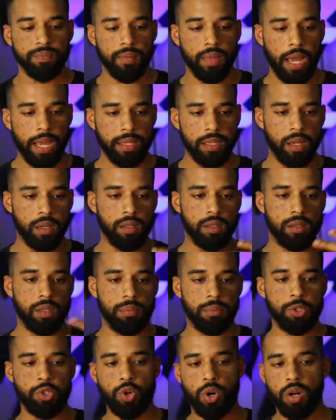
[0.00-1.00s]
And the
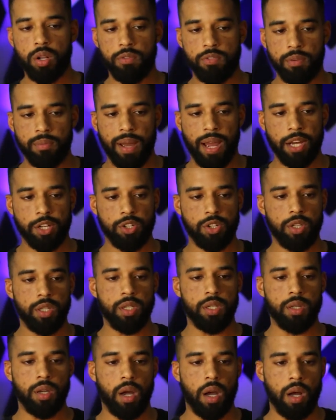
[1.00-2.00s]
majority of them
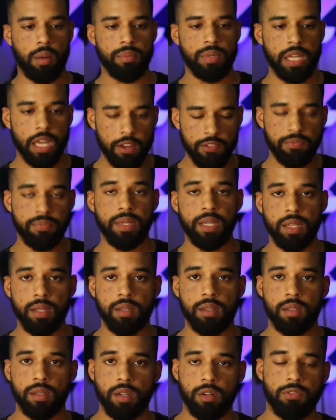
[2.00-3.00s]
actually give me
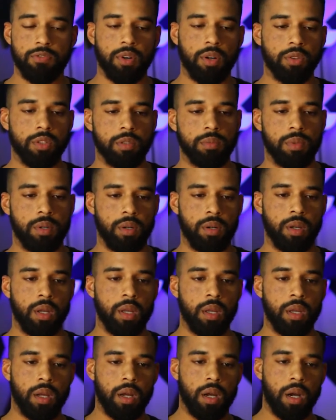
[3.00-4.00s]
their phone number,
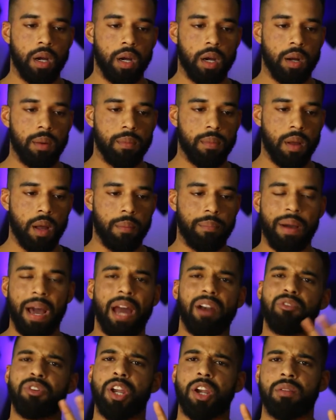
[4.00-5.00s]
but I
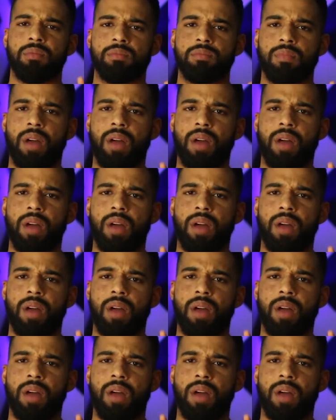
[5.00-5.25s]
don't care.